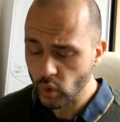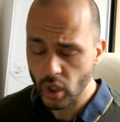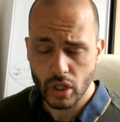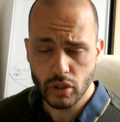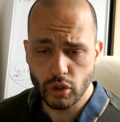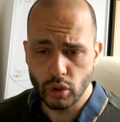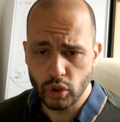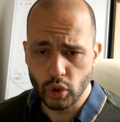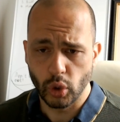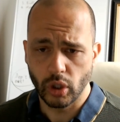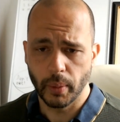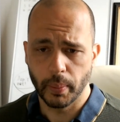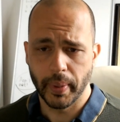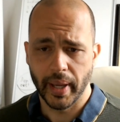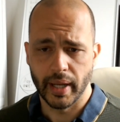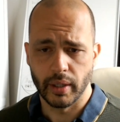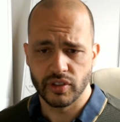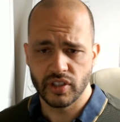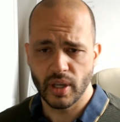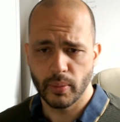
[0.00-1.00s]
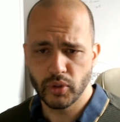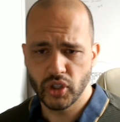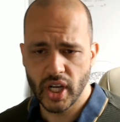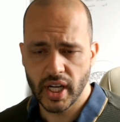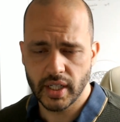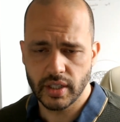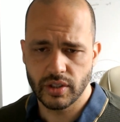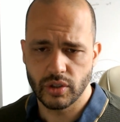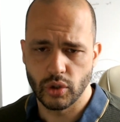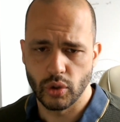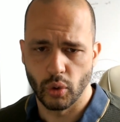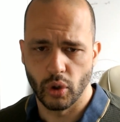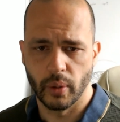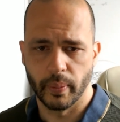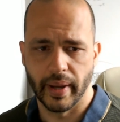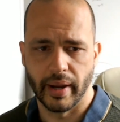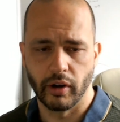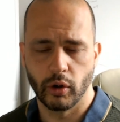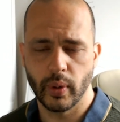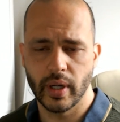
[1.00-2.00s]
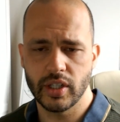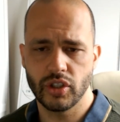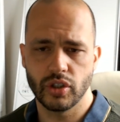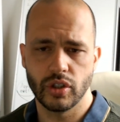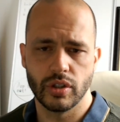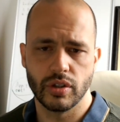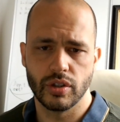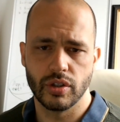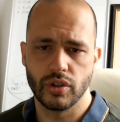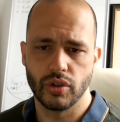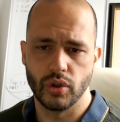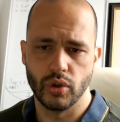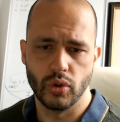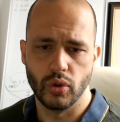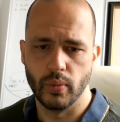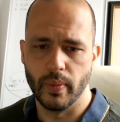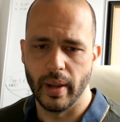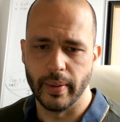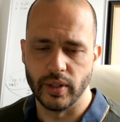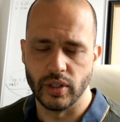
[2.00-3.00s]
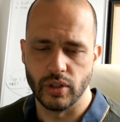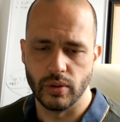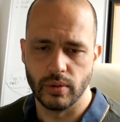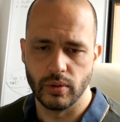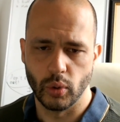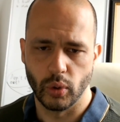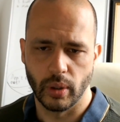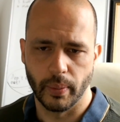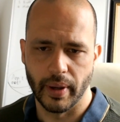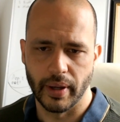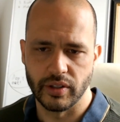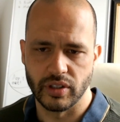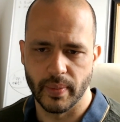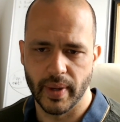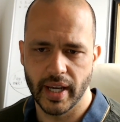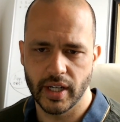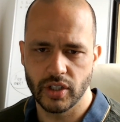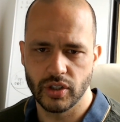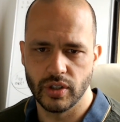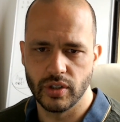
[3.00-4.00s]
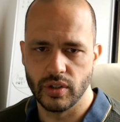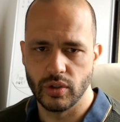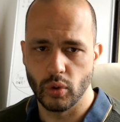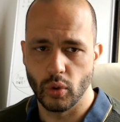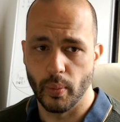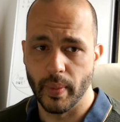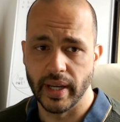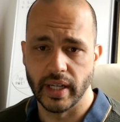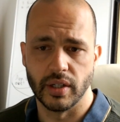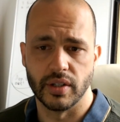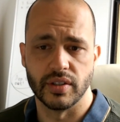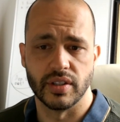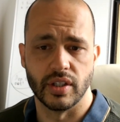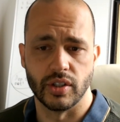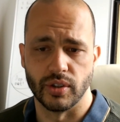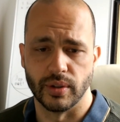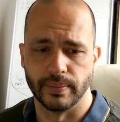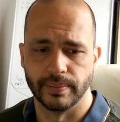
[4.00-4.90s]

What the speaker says: to talk about subjects, talk about questions, to maybe talk about some actions or make a decision.